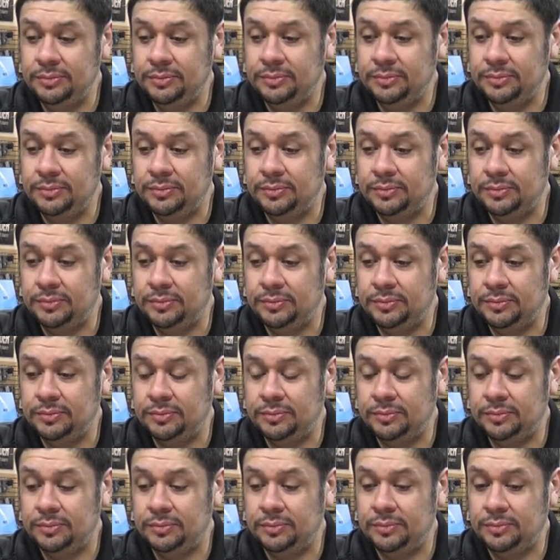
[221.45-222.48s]

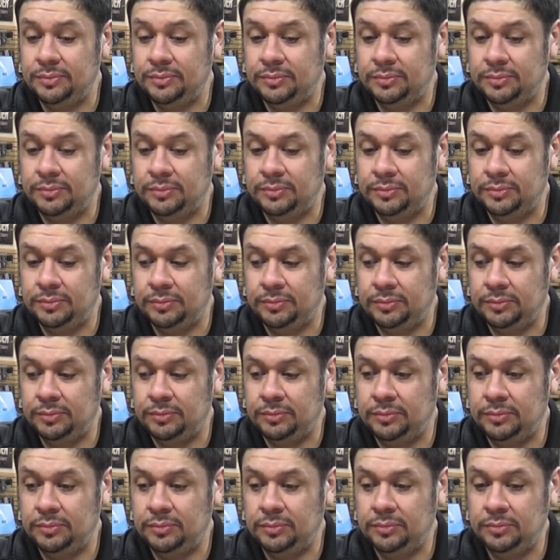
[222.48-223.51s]

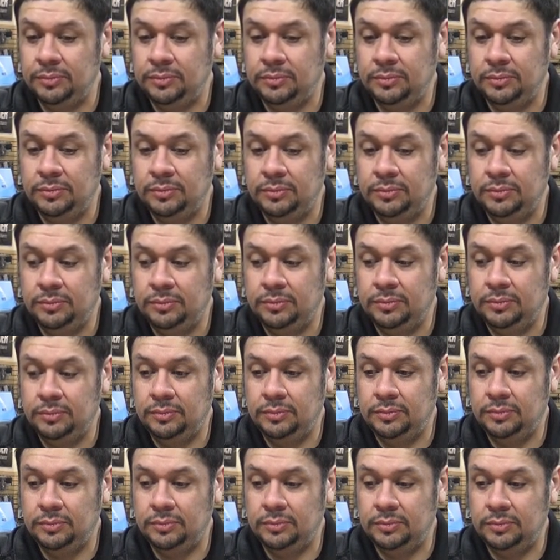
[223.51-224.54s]

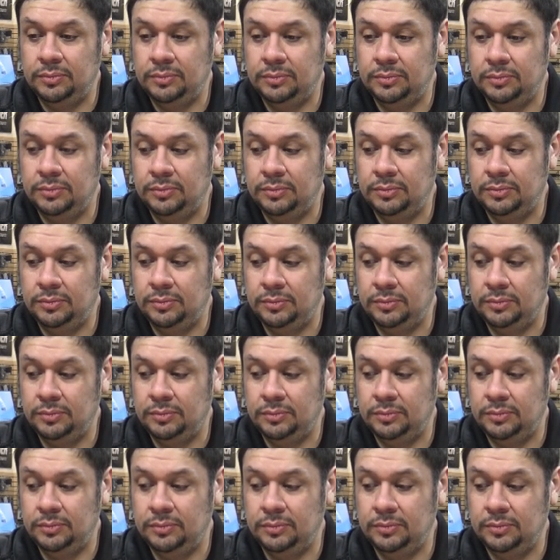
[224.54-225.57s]

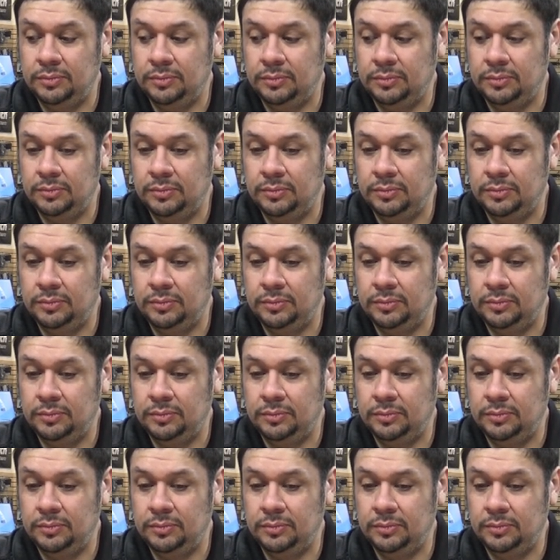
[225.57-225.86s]
No words are spoken by the person on screen.